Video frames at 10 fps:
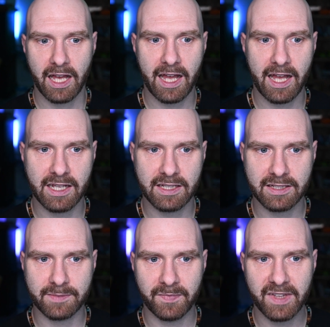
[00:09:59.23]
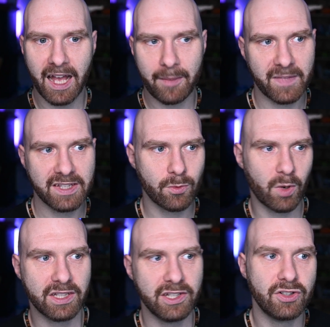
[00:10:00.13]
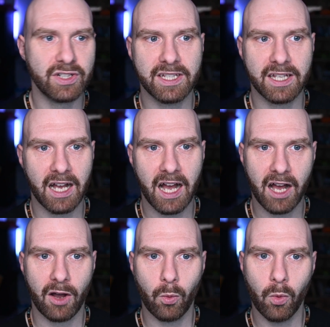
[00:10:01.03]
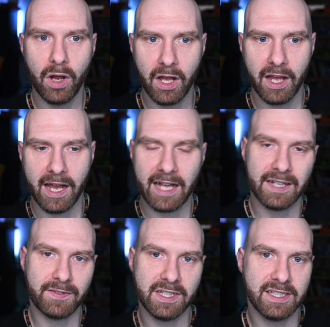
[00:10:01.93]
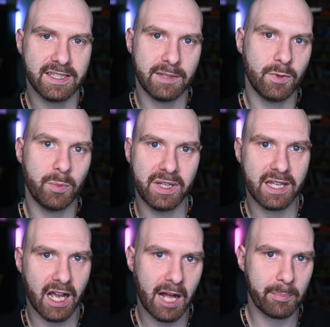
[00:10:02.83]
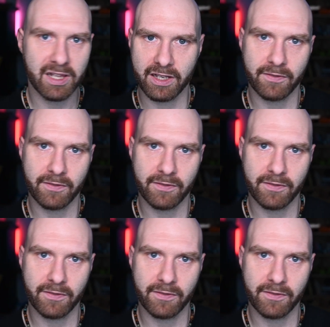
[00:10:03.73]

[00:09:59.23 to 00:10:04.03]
And yeah, it's quite interesting how NFTs seem to be decoupling